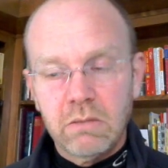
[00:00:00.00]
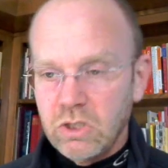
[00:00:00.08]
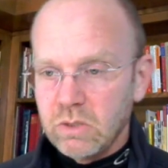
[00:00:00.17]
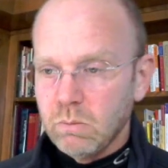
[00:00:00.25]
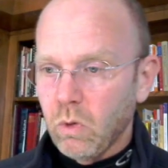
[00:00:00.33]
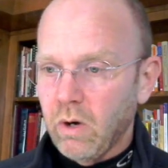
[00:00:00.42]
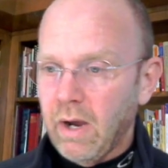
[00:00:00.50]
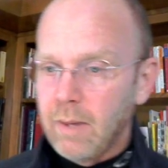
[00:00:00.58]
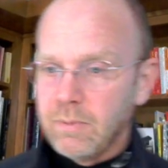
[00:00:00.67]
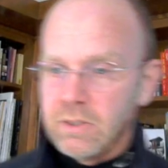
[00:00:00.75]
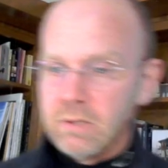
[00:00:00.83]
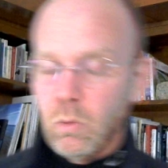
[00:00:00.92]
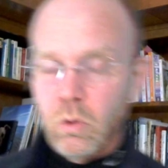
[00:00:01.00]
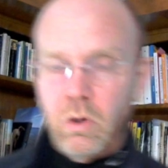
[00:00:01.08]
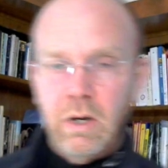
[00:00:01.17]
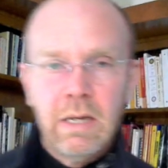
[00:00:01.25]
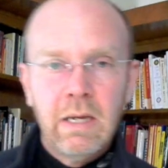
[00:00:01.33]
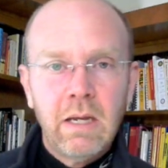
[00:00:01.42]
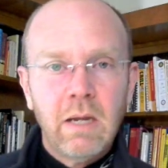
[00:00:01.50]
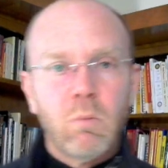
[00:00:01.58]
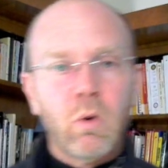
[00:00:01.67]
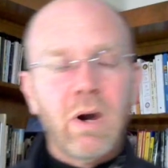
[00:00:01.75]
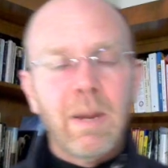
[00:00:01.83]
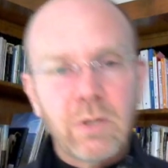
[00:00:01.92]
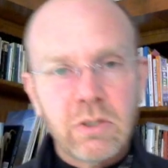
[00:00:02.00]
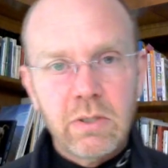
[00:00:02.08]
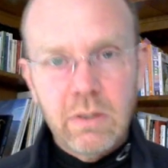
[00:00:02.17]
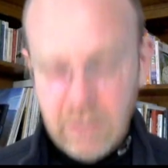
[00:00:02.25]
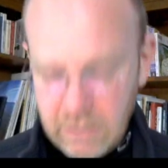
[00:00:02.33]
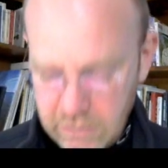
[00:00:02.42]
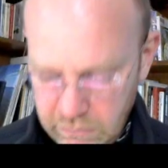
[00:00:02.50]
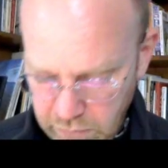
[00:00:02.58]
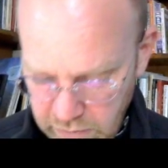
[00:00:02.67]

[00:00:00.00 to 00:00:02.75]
Just more opportunities for